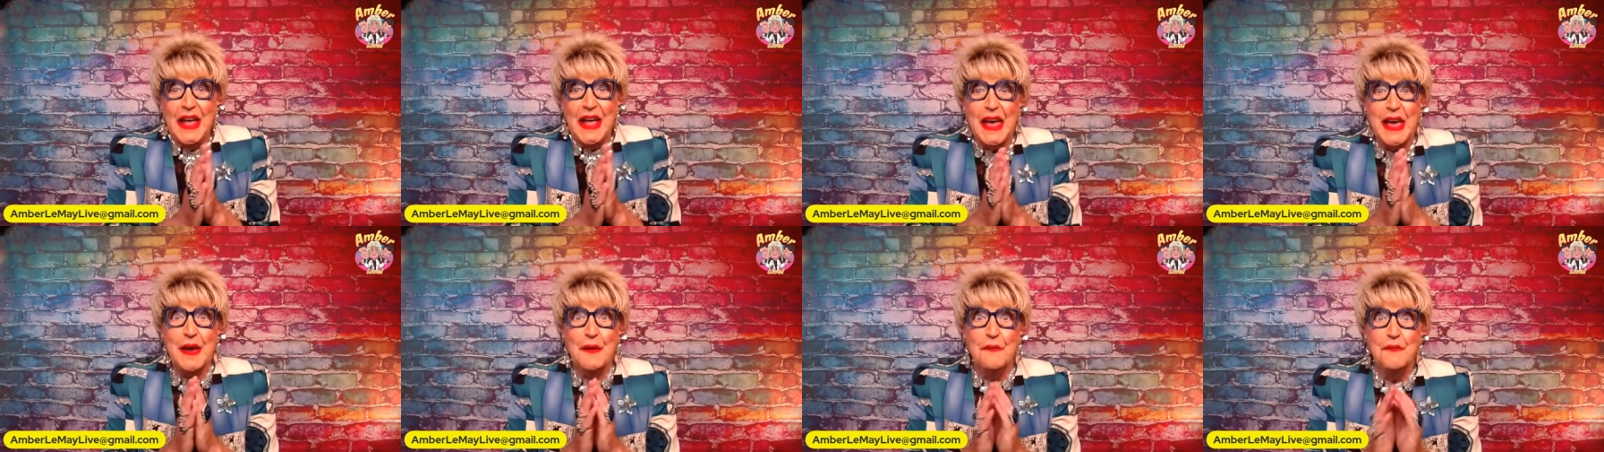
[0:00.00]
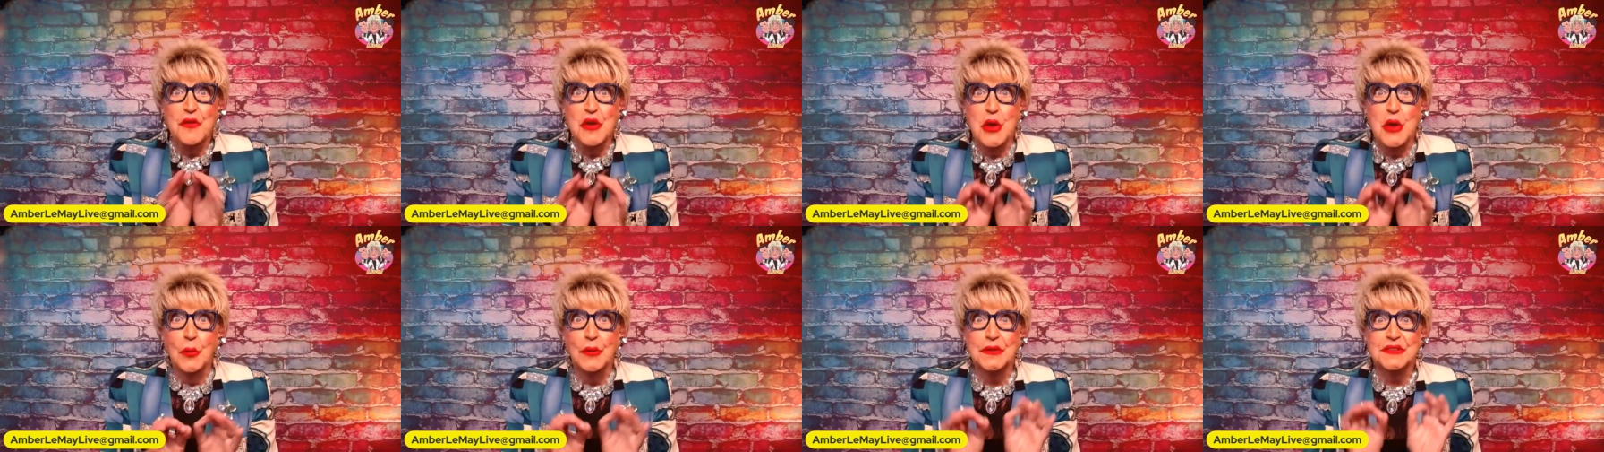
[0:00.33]
if
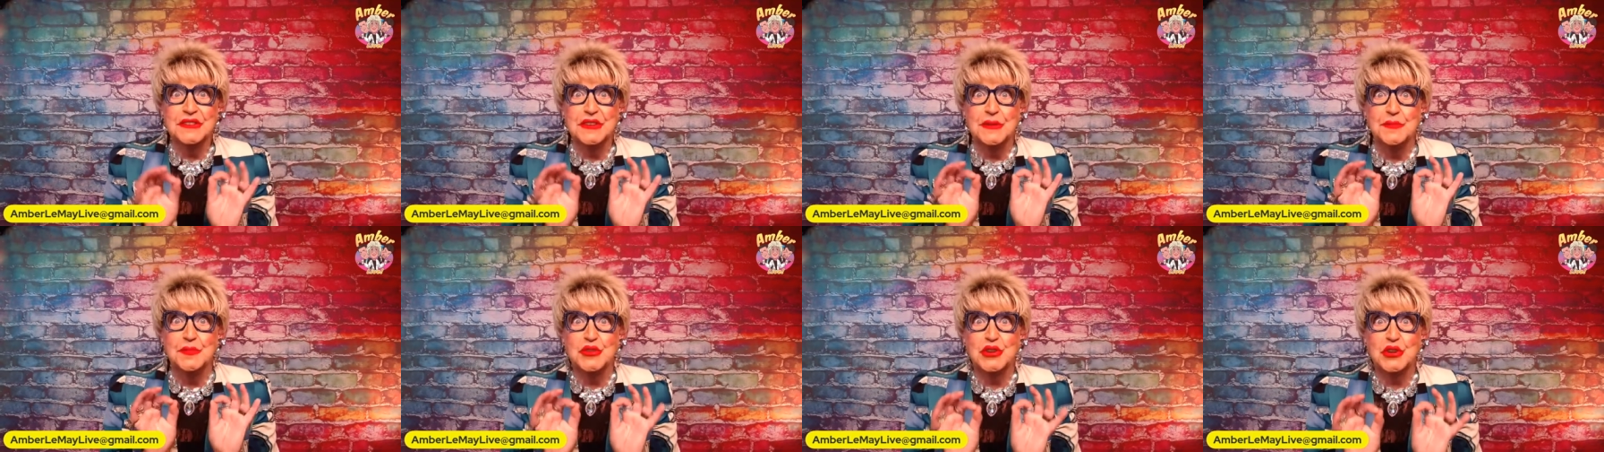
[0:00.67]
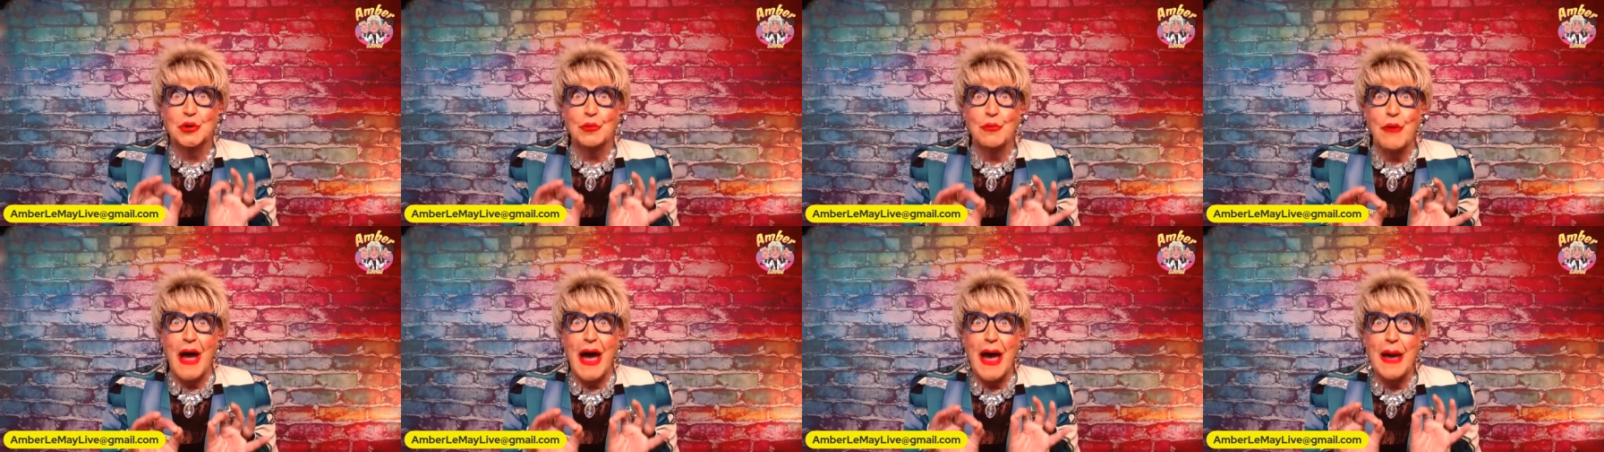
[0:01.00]
you would
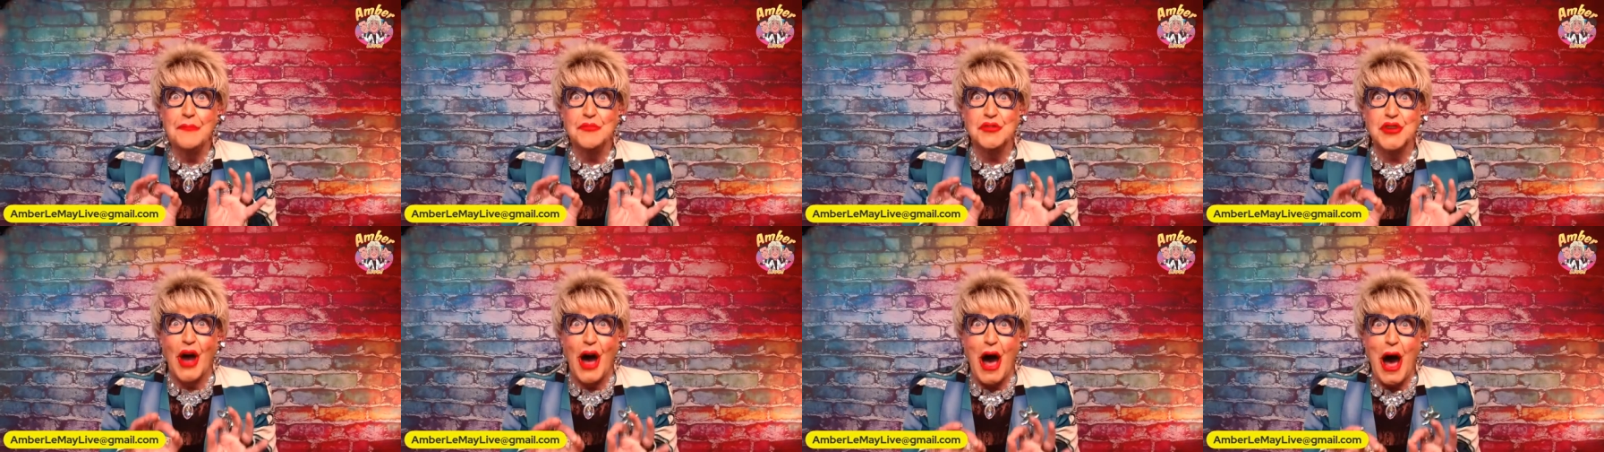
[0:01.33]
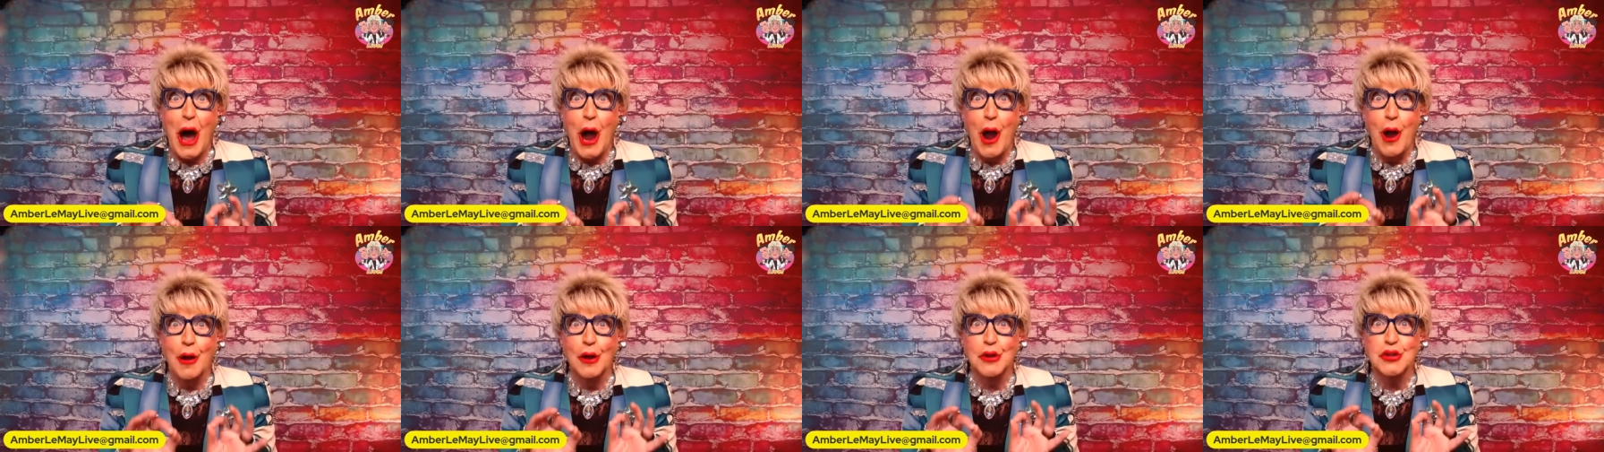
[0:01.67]
subscribe to
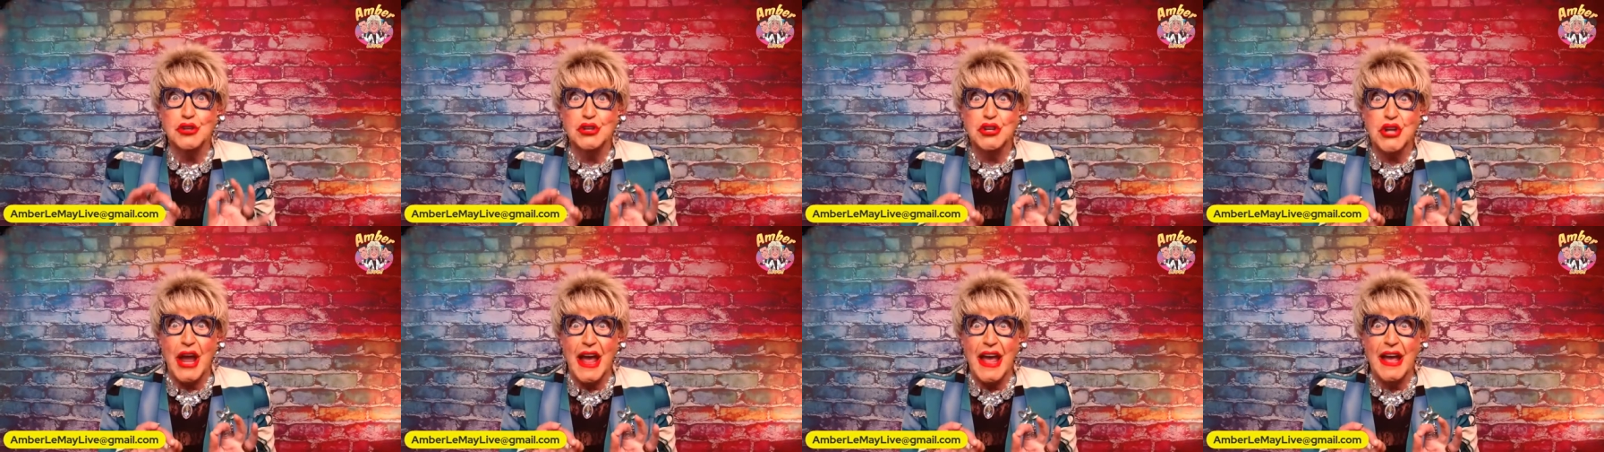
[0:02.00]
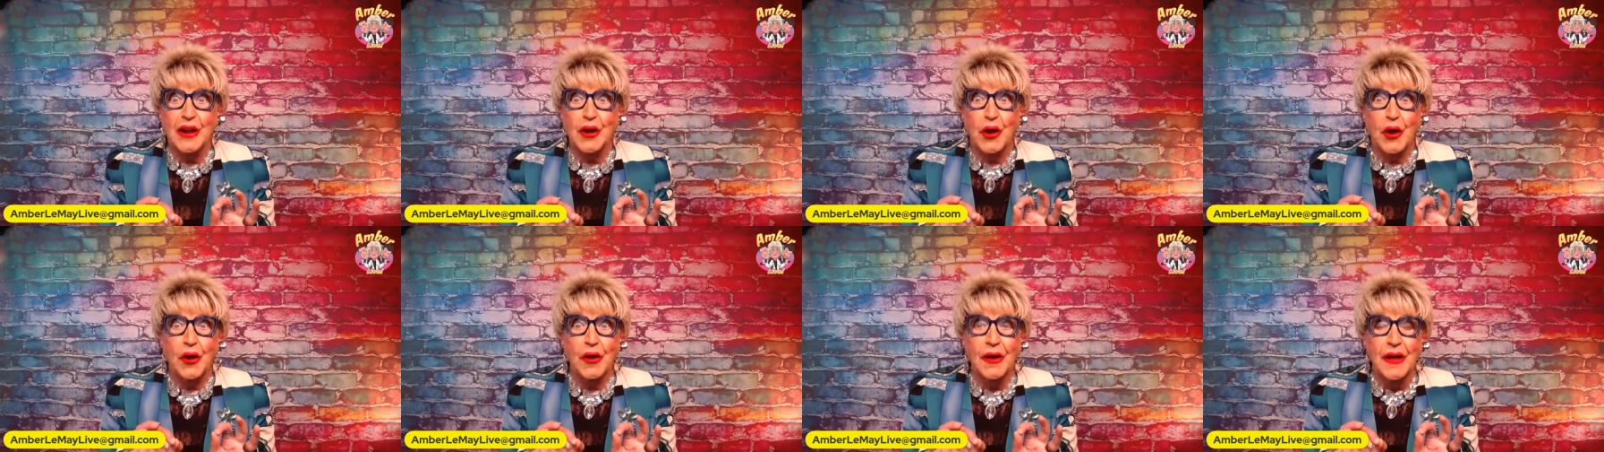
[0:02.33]
our
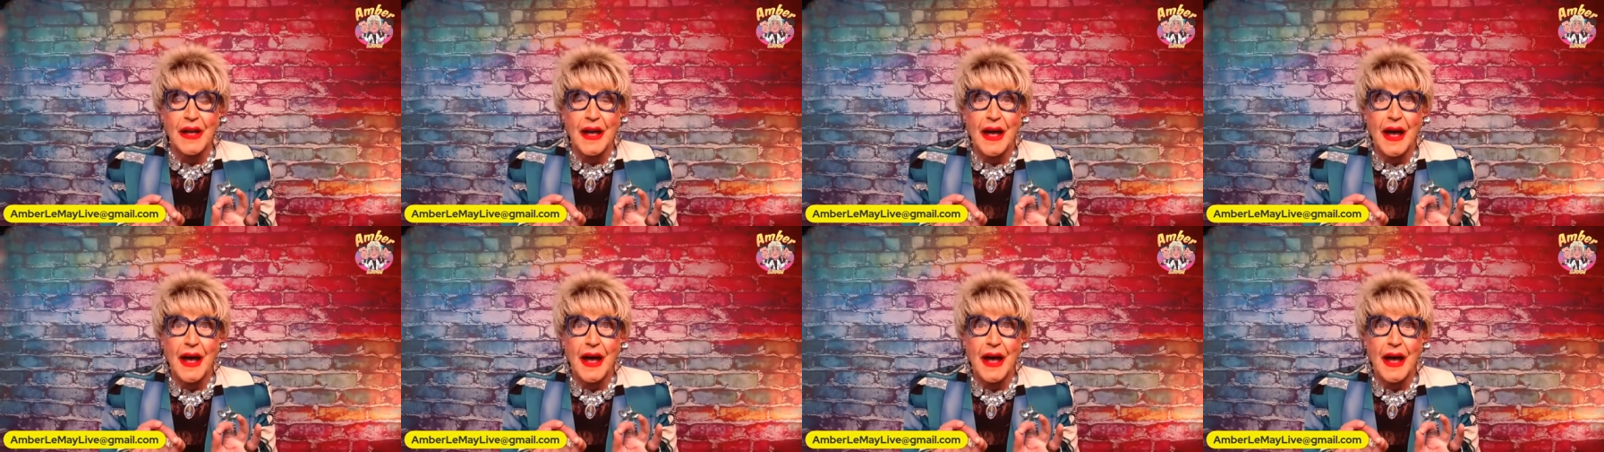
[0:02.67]
channel.